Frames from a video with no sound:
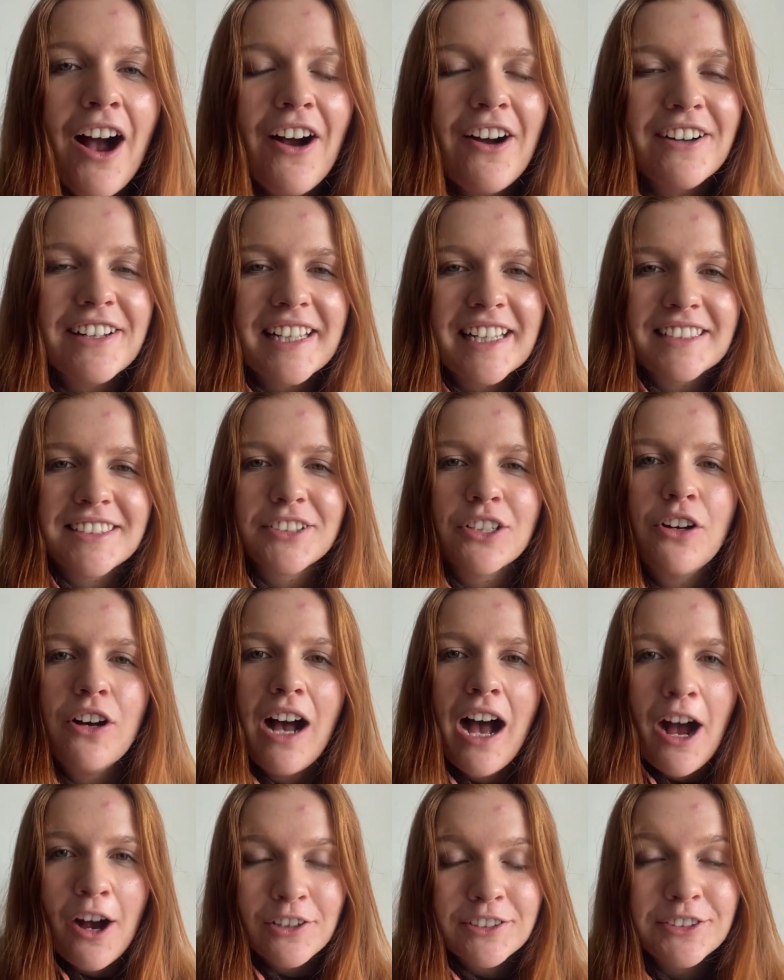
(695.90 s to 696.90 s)
Okay, so
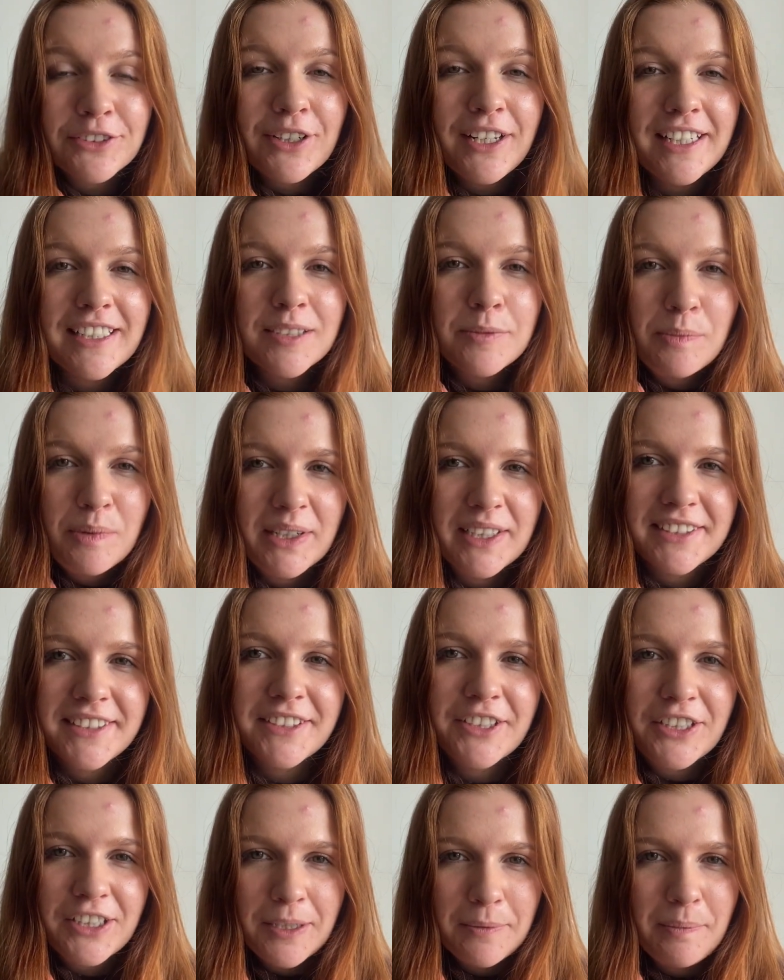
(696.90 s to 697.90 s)
how to express
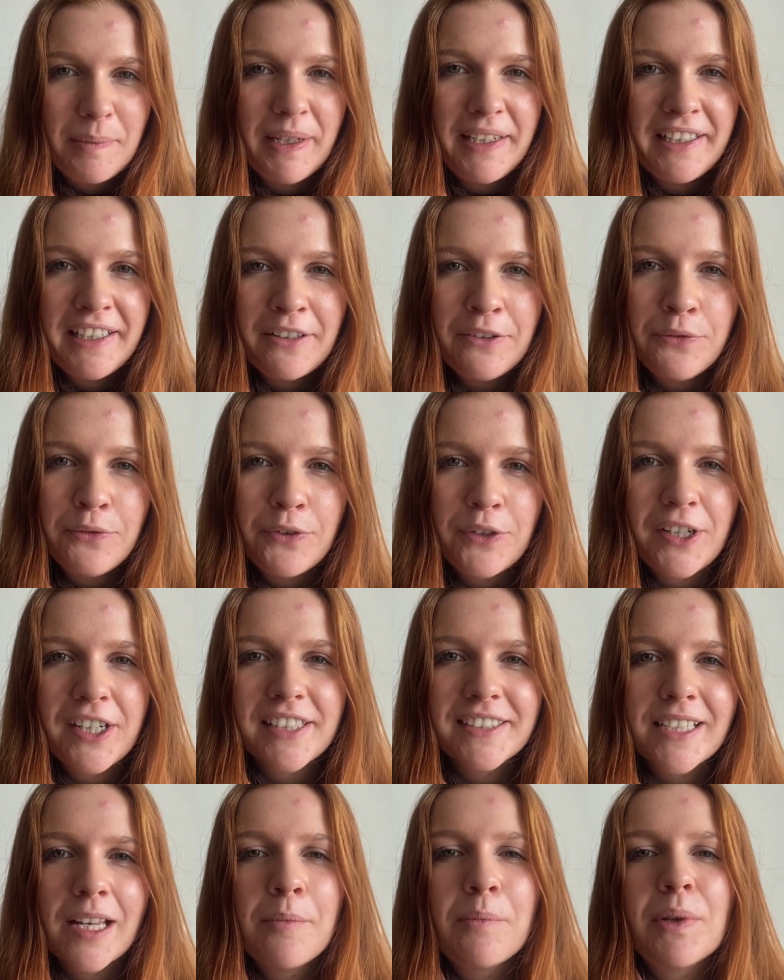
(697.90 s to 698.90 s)
your opinion, for
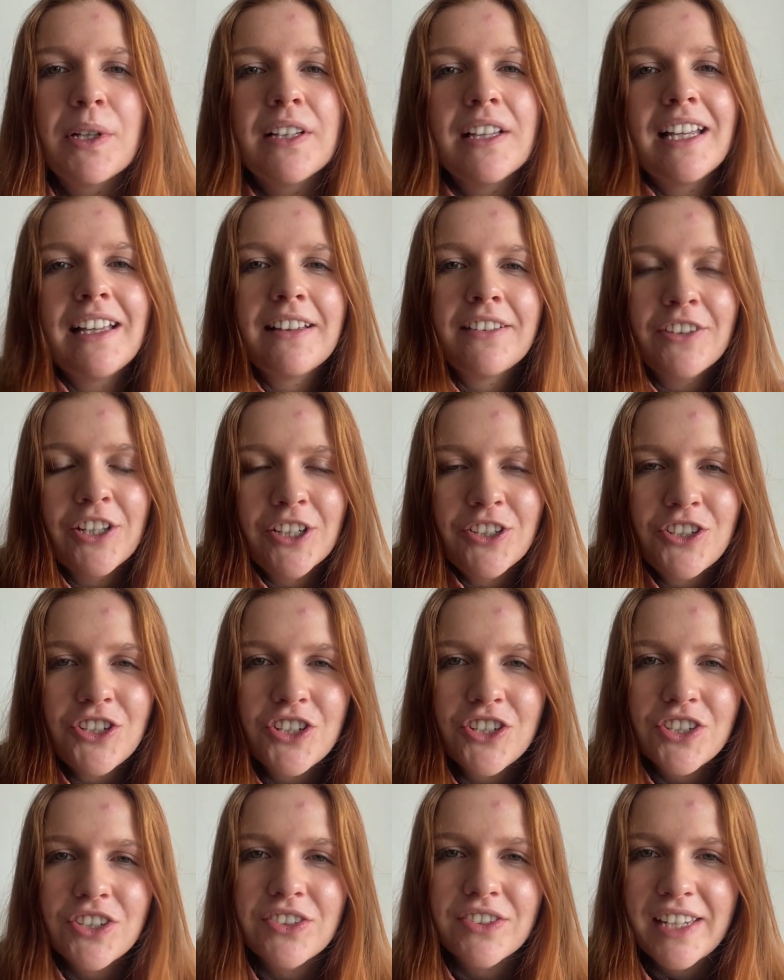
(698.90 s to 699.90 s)
example, in
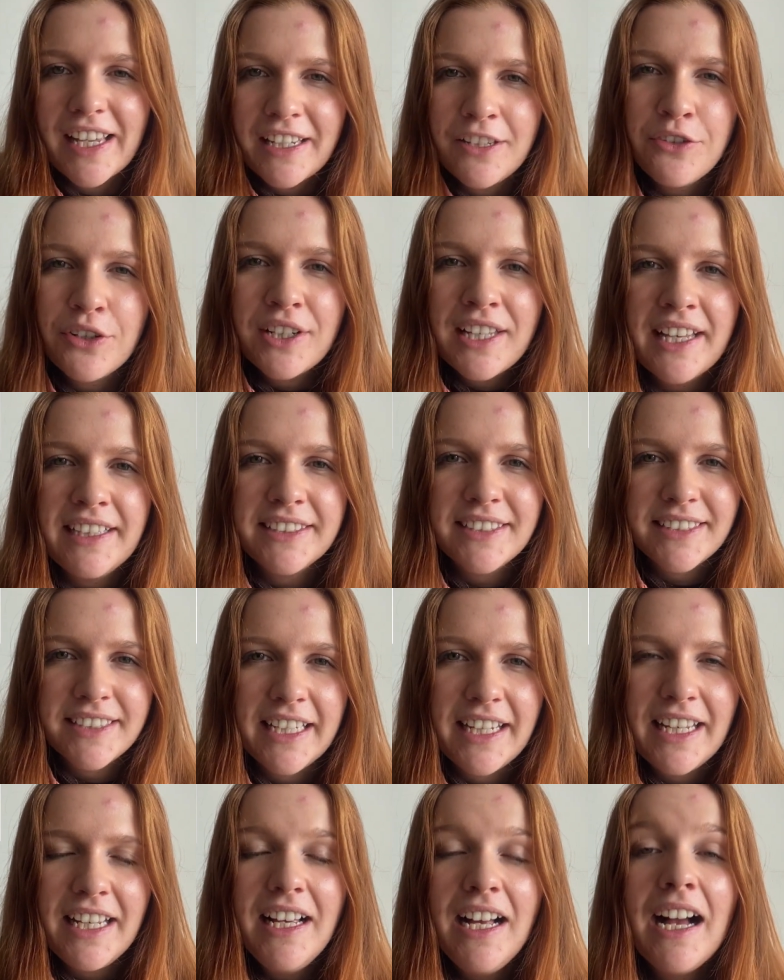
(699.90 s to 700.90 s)
Dutch? Then you can
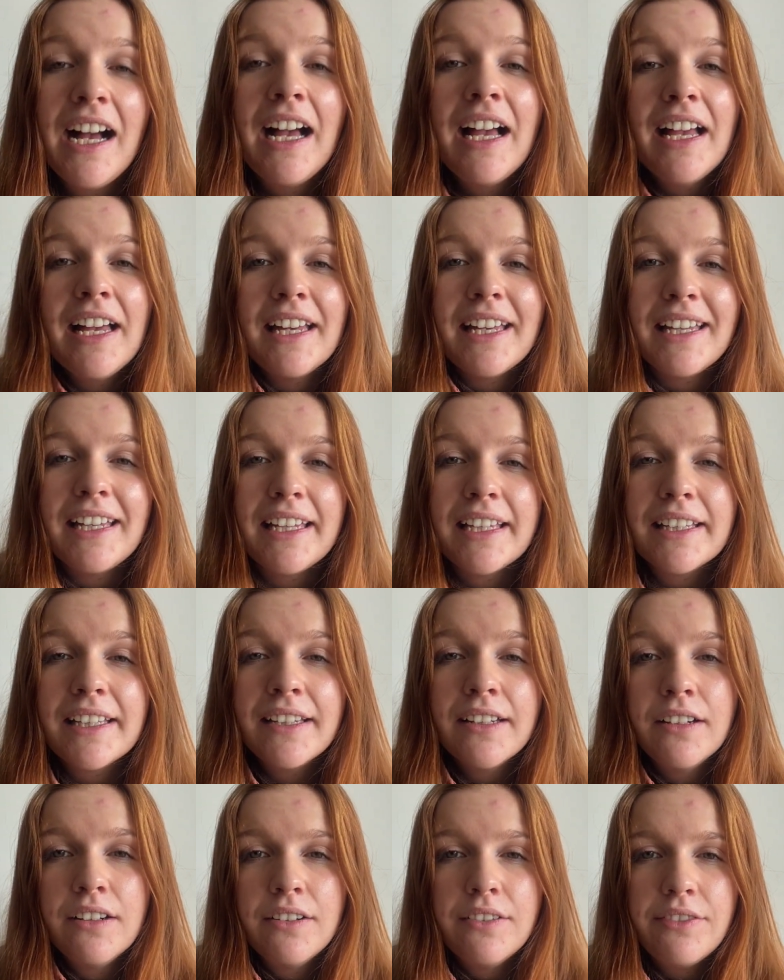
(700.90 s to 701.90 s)
say,
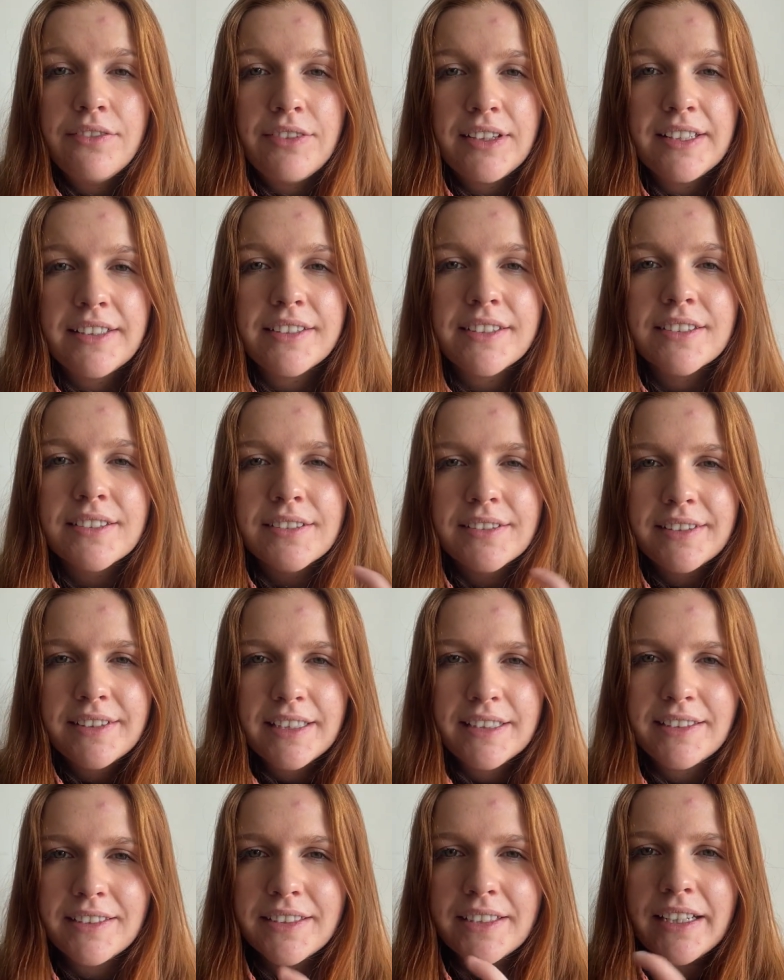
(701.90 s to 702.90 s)
ik vind
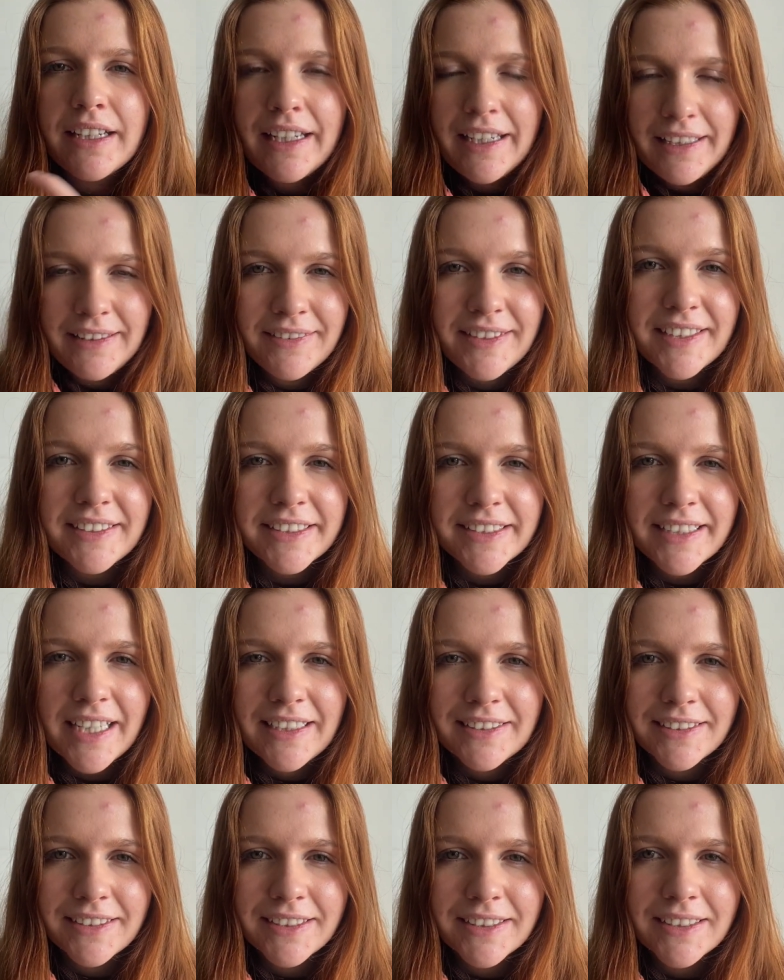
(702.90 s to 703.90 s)
dit
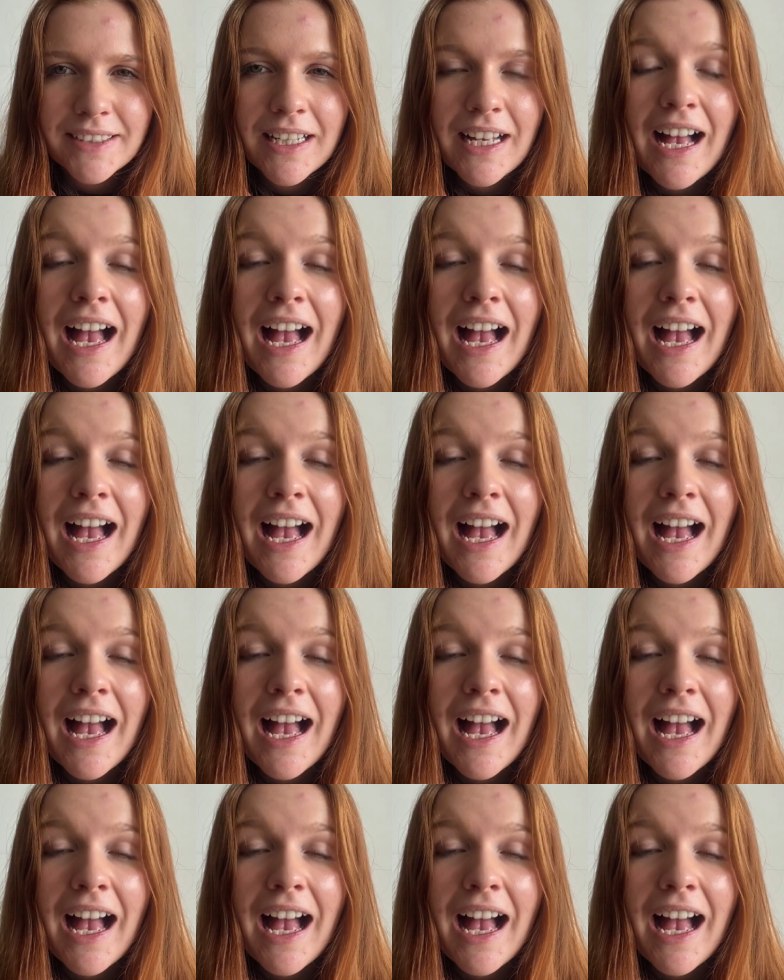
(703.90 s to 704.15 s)
interessant.